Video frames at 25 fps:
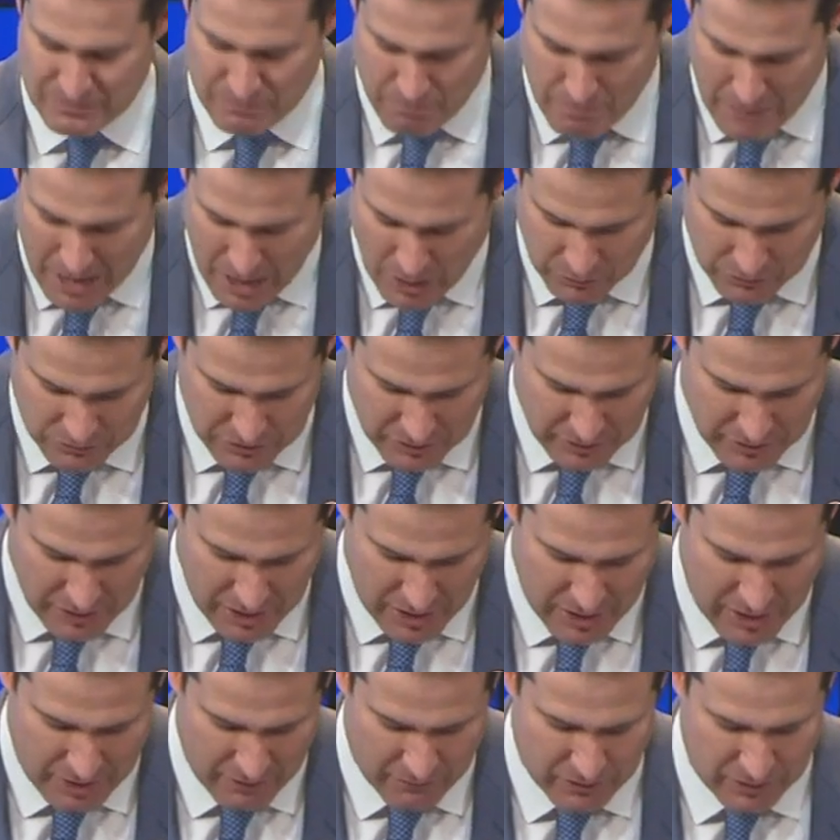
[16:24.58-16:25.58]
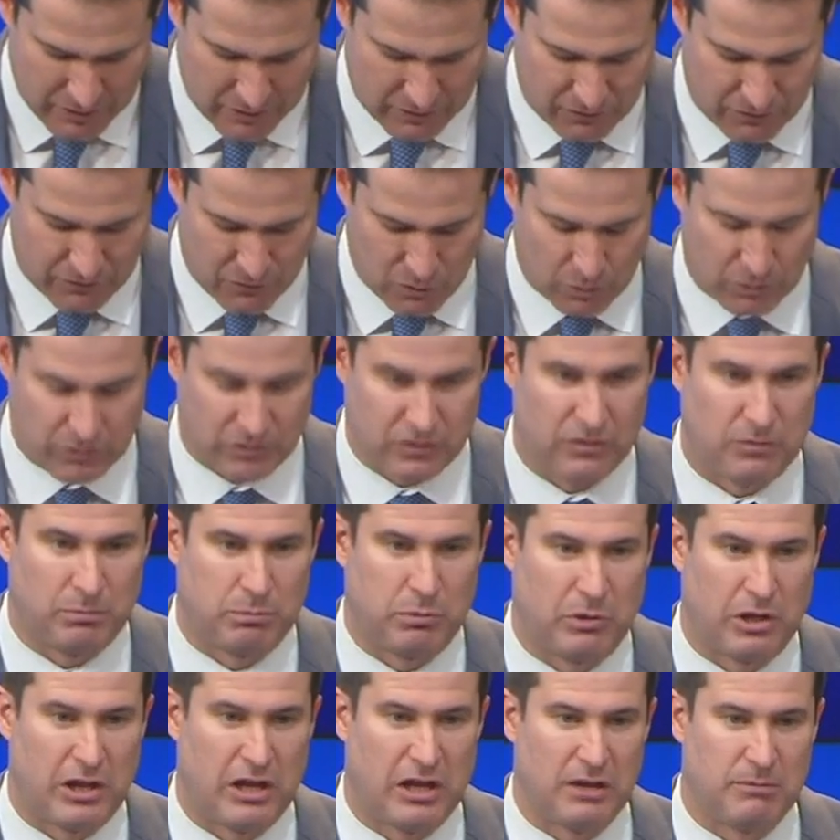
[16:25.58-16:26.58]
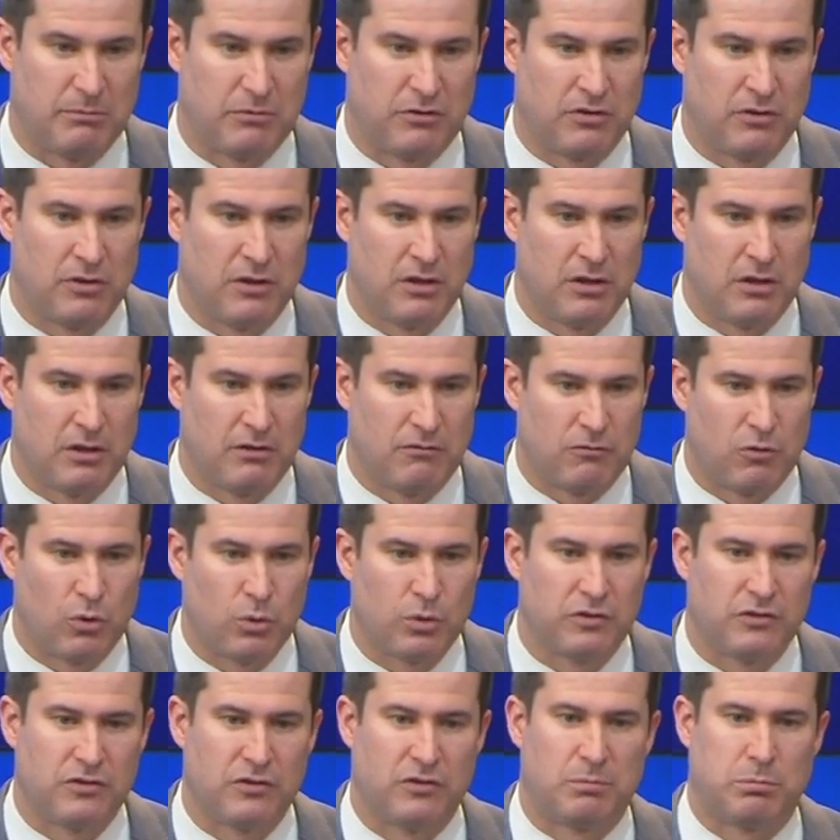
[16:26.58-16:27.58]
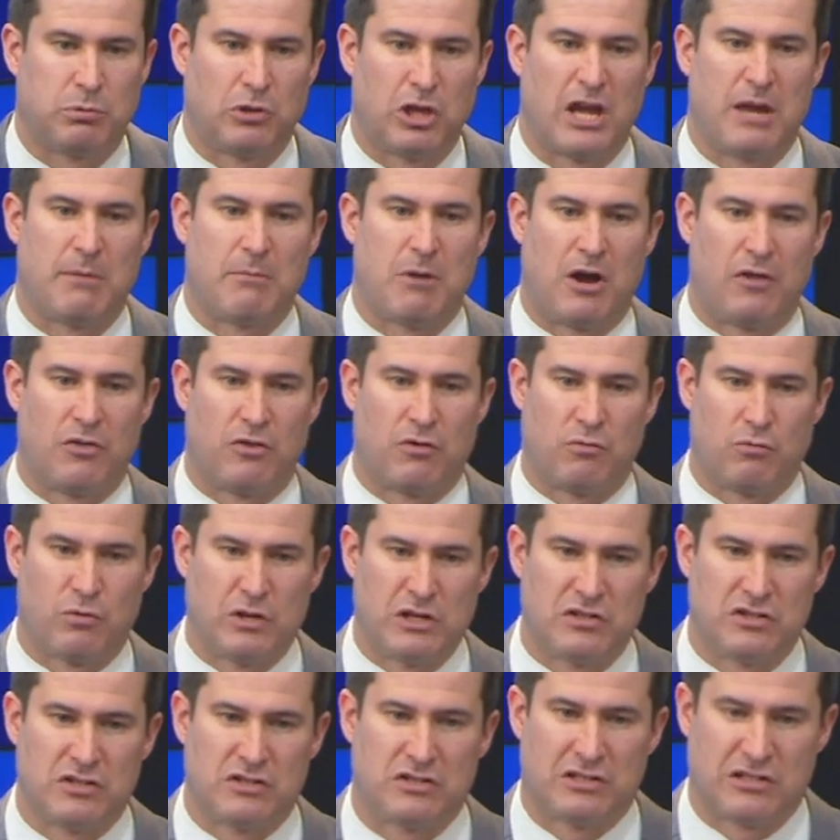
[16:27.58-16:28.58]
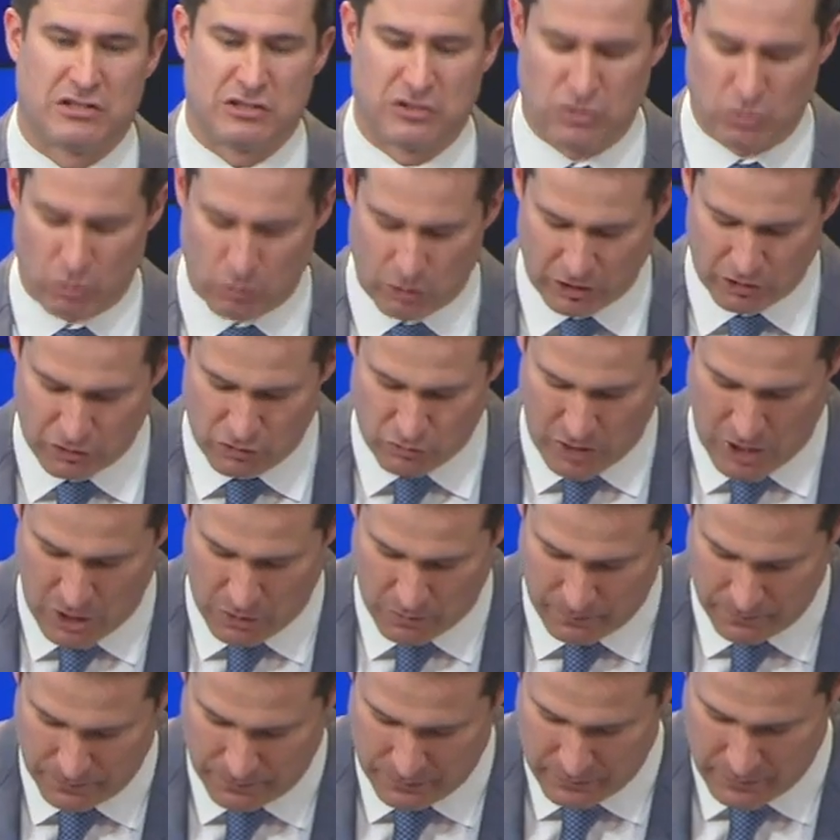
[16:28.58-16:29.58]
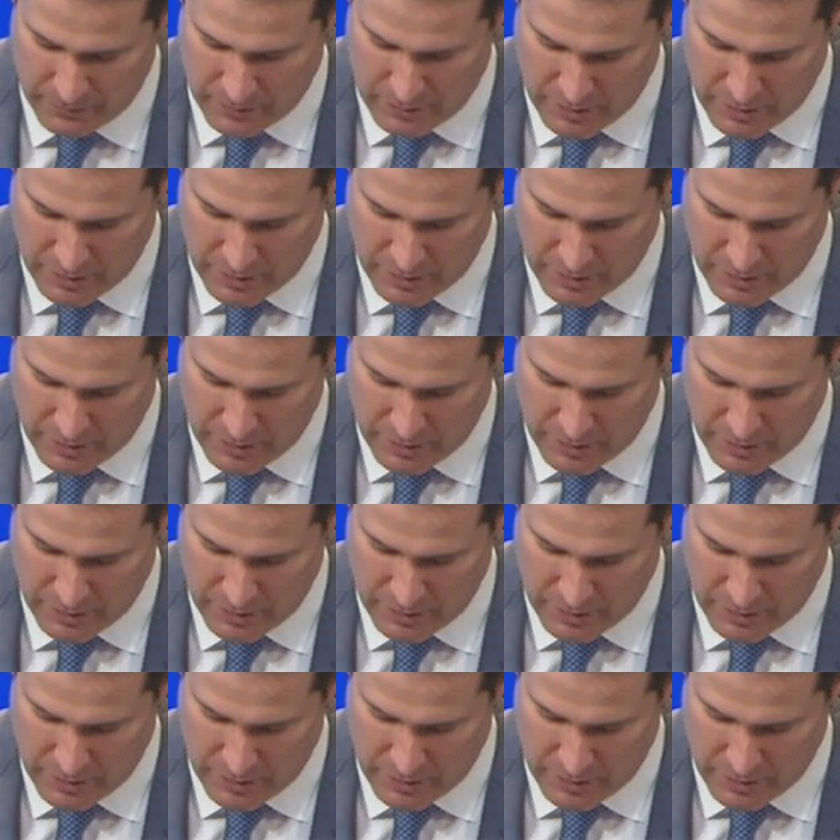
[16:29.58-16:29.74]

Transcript: as mounting evidence focuses, blames, focuses blame on the region's historic drought,